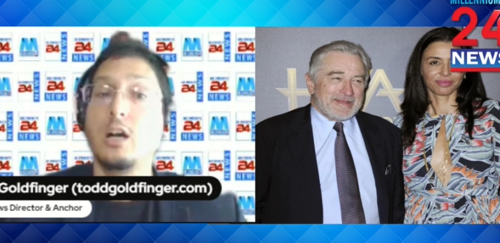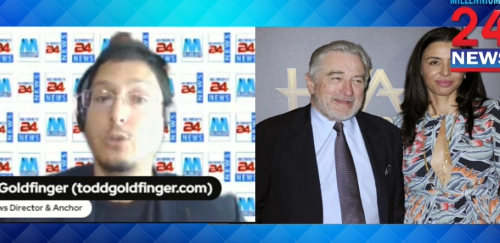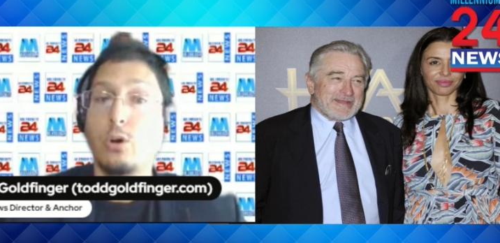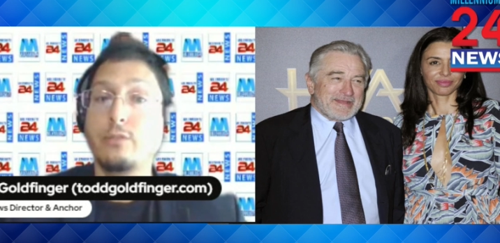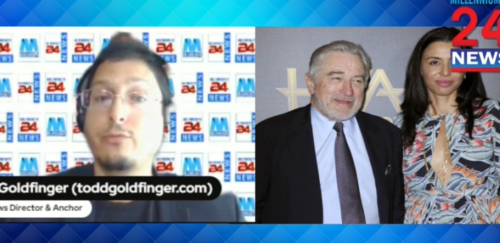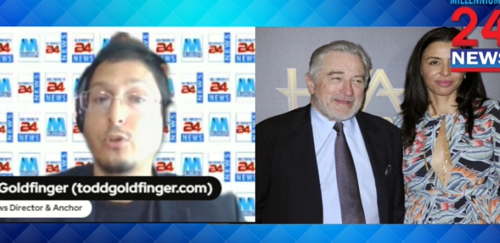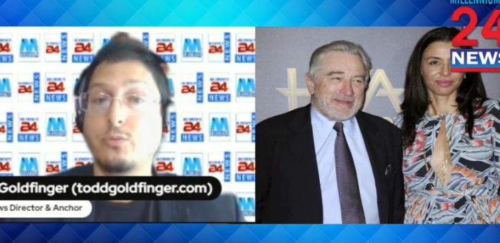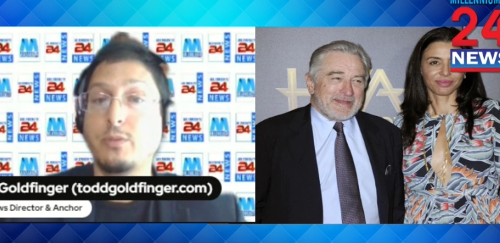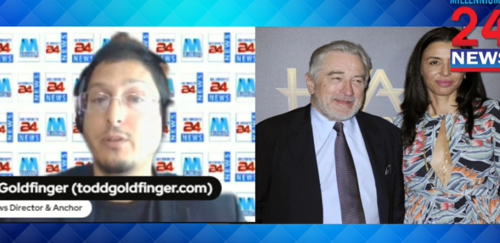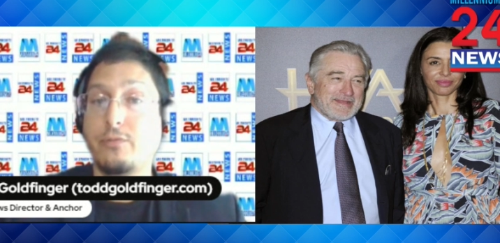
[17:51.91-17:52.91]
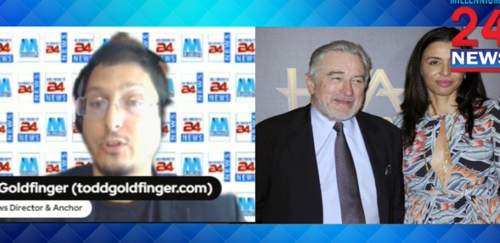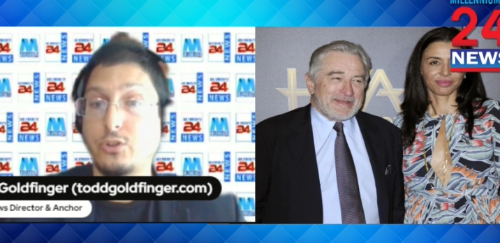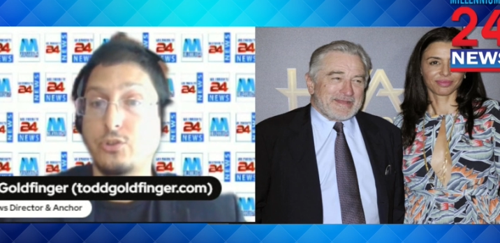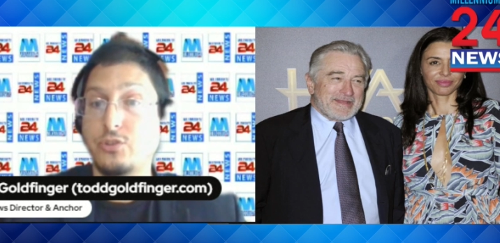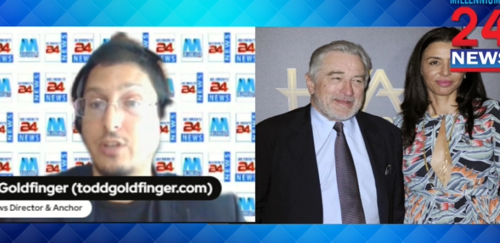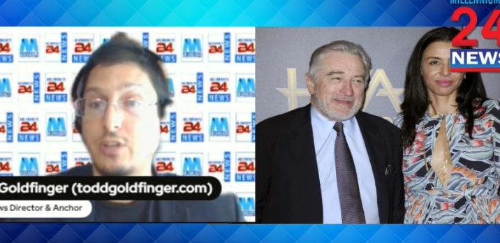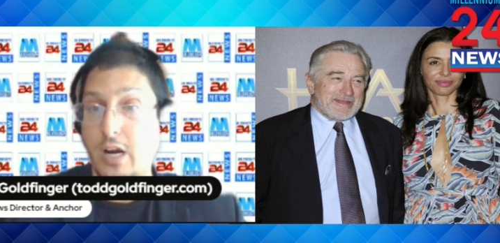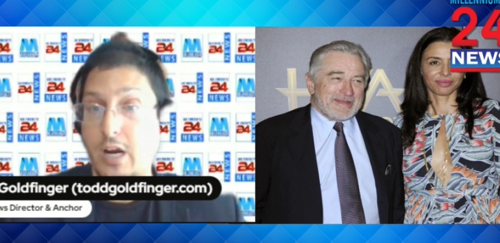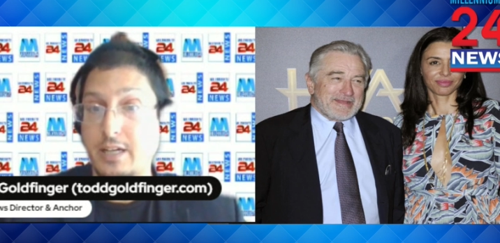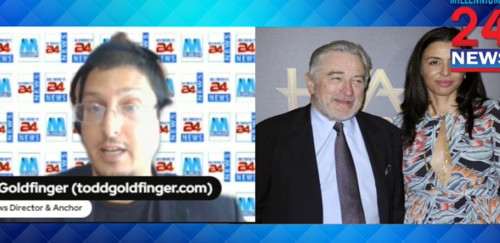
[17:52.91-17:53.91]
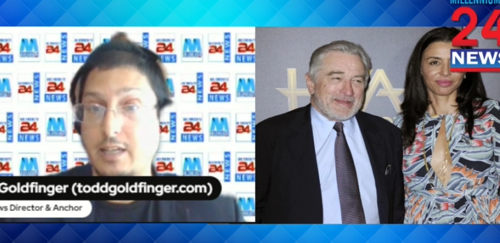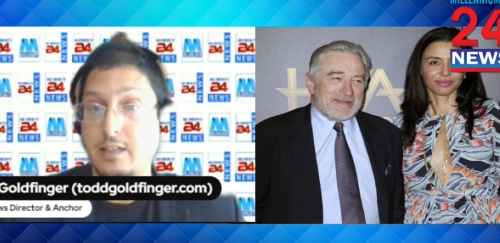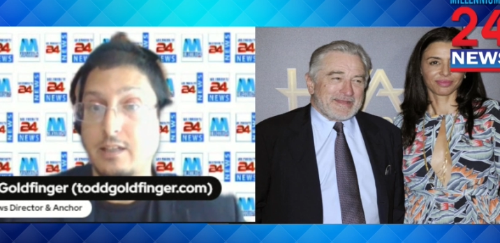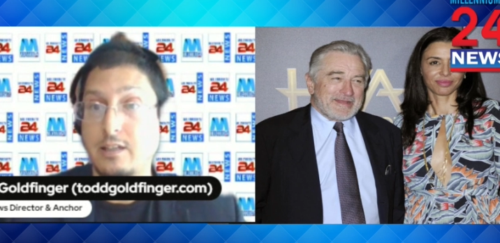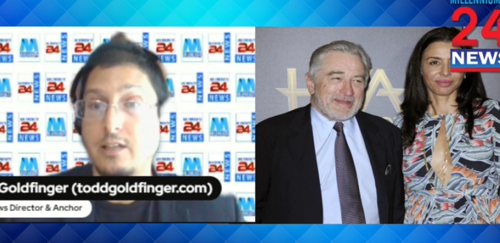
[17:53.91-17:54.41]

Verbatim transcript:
Speaker 1: A law enforcement official said Friday.